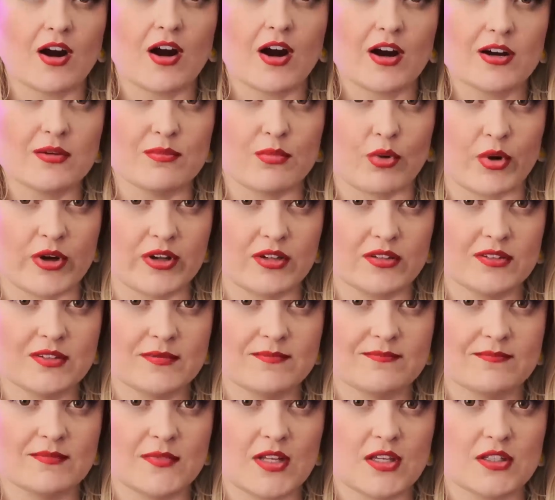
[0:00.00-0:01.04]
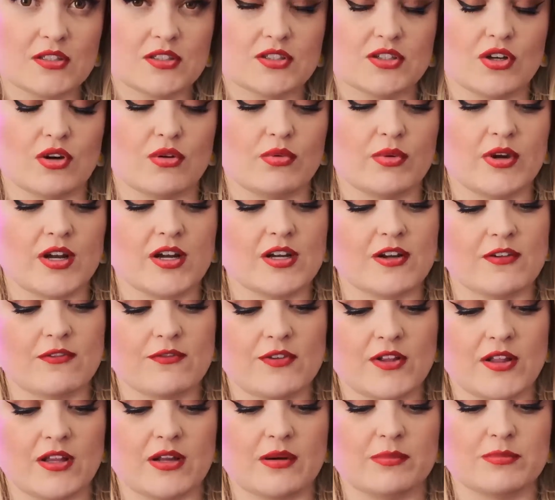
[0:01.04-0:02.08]
there are also measurements on the side of
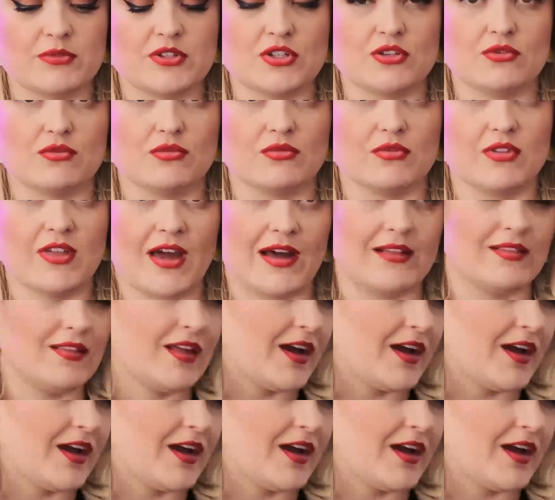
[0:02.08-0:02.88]
this cup. We want